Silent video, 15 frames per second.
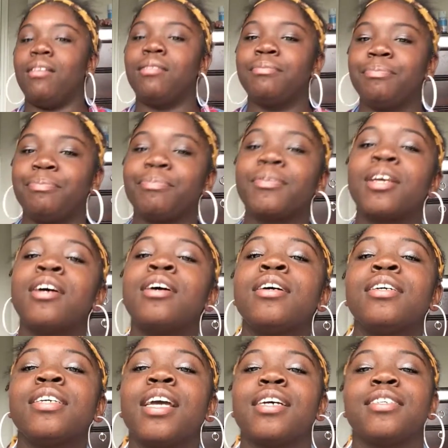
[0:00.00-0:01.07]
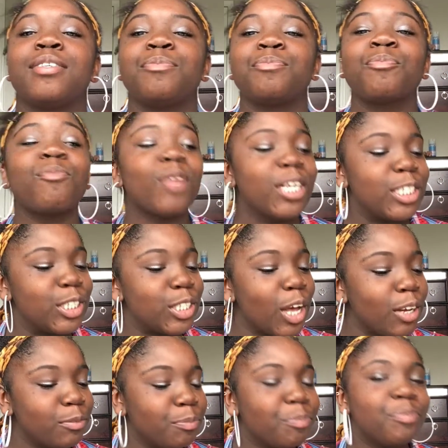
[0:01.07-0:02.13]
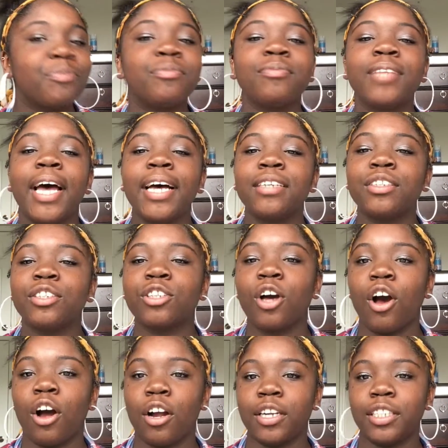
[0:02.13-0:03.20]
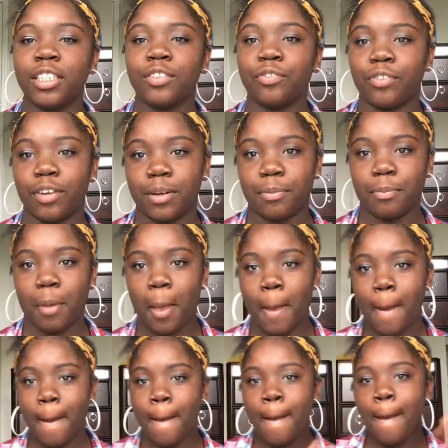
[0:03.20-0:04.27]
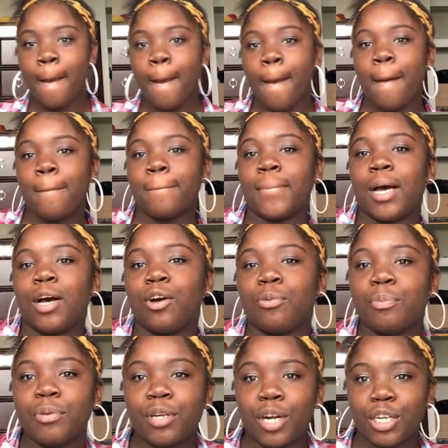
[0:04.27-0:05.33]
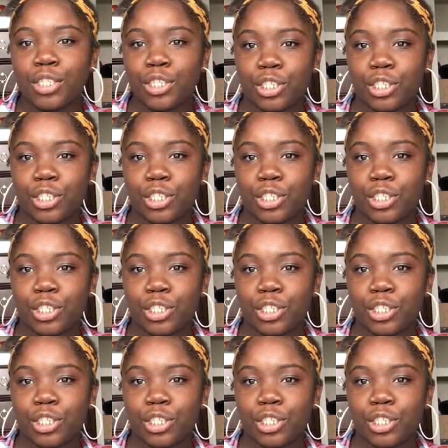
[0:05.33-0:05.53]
Mm. yes. So that scar is from my open heart